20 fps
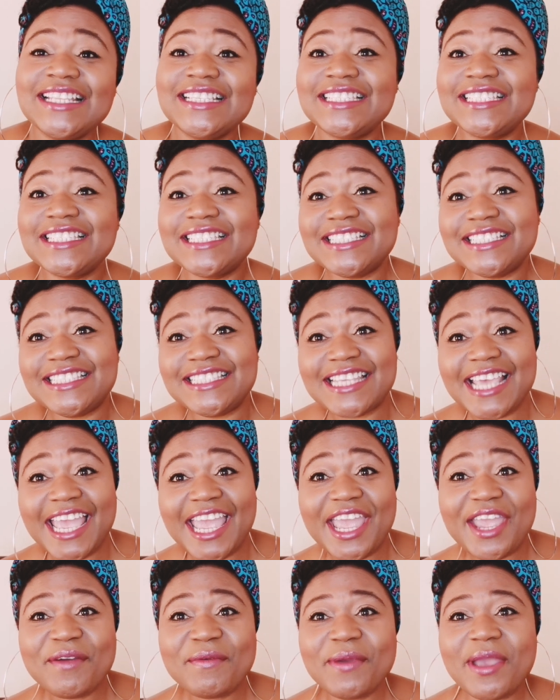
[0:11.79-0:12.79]

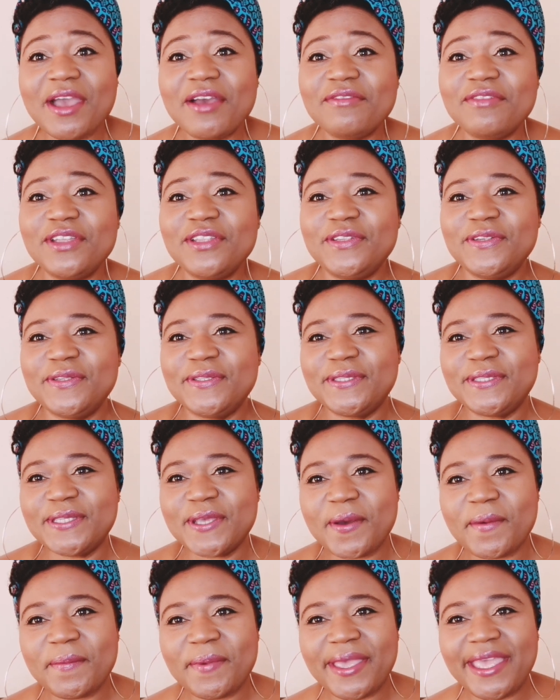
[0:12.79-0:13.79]
Today we have a new
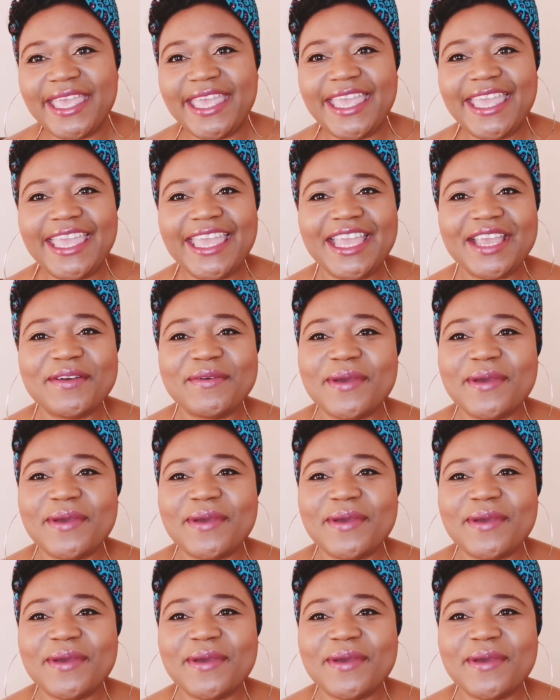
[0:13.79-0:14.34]
topic.